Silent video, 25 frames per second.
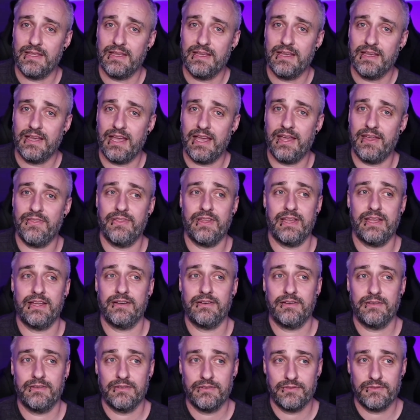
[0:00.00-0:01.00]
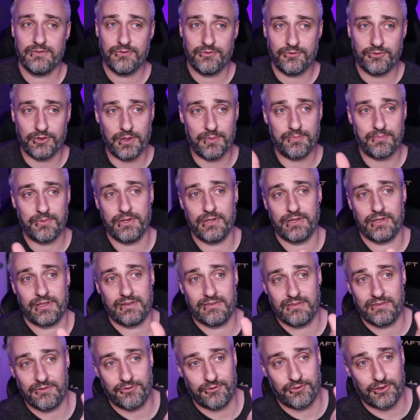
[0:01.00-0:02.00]
And then flip
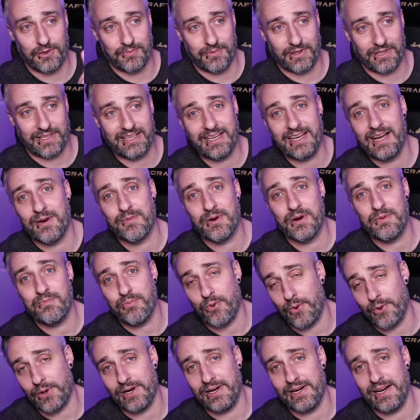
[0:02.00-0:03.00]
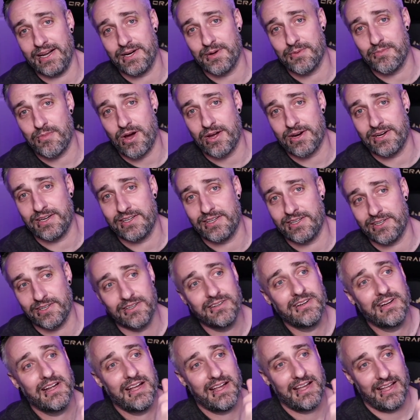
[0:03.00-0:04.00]
the camera, point it at your
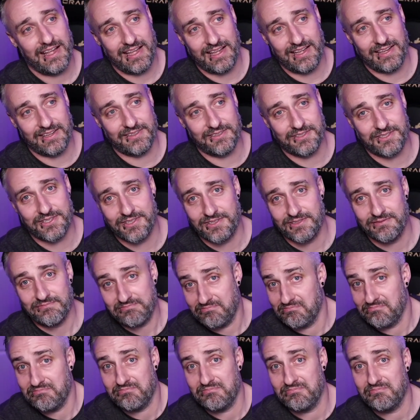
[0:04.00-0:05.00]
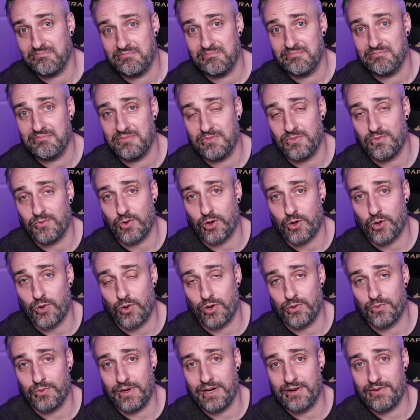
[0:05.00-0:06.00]
monitor, and
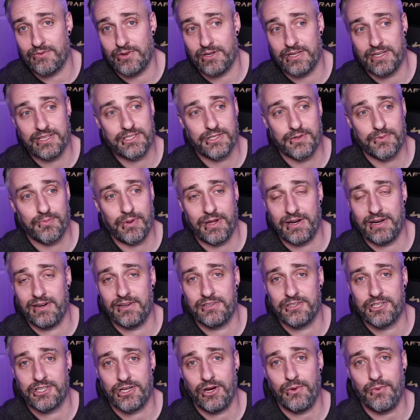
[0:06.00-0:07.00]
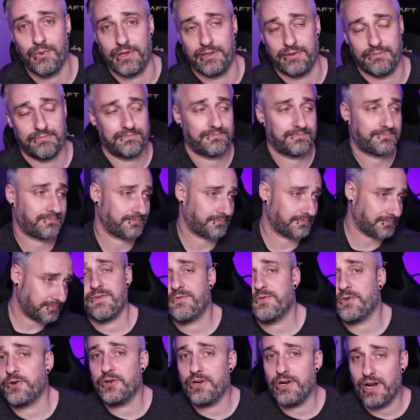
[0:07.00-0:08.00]
record whatever it is you're planning on showing.
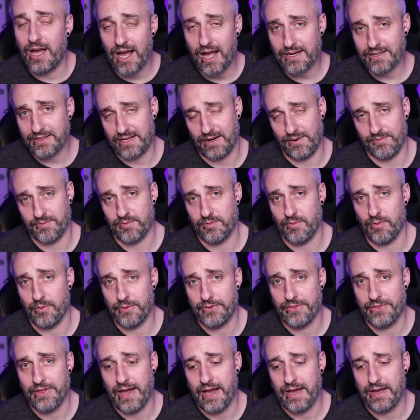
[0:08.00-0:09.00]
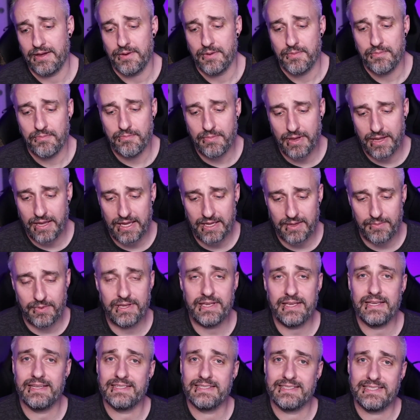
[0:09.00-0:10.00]
If you're not comfortable with that,
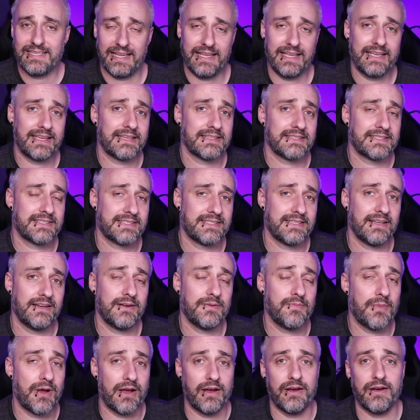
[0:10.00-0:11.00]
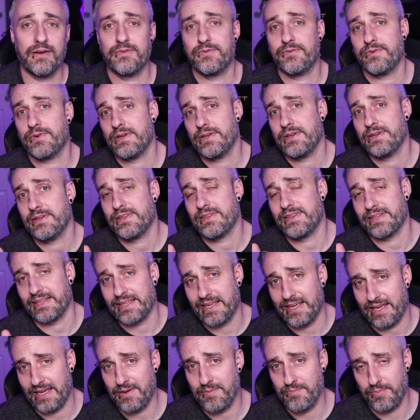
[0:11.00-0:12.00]
maybe take some of the
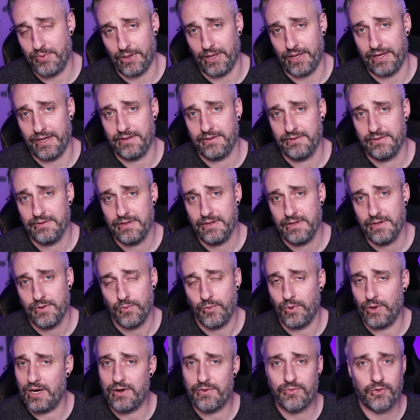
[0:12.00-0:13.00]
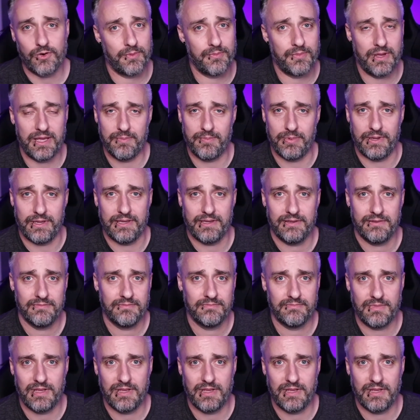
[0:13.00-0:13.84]
gameplay, whatever it may be.